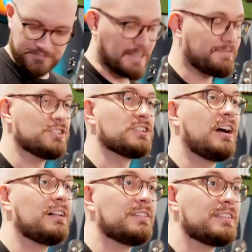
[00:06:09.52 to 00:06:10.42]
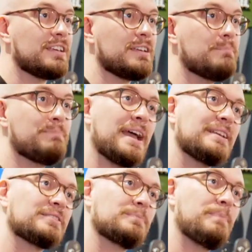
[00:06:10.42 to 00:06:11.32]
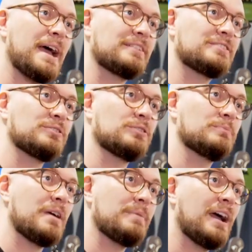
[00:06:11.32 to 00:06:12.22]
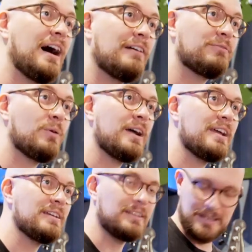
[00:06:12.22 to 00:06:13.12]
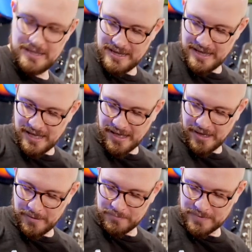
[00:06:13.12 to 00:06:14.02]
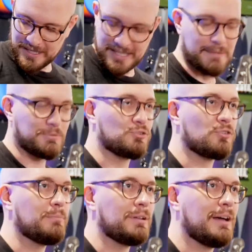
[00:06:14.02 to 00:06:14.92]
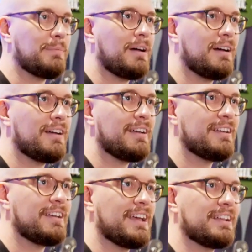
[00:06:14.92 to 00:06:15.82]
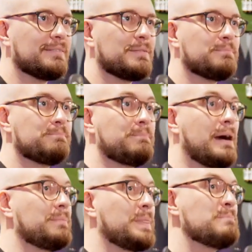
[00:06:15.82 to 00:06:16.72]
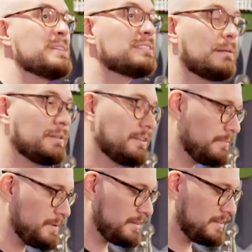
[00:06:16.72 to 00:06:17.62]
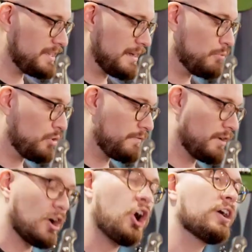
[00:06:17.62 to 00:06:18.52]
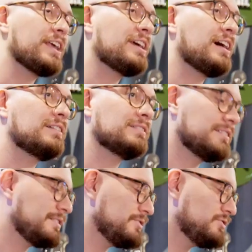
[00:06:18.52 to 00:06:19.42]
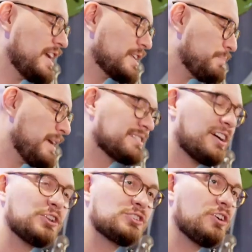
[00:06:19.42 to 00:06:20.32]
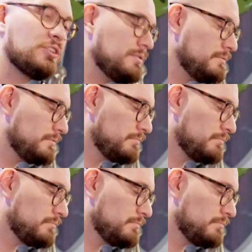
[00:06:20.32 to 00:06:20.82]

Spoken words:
If you dial the bass back to maybe halfway, keep the treble up high and pump the mids up a little bit, you get more of a honky kind of a jazz bass kind of tone.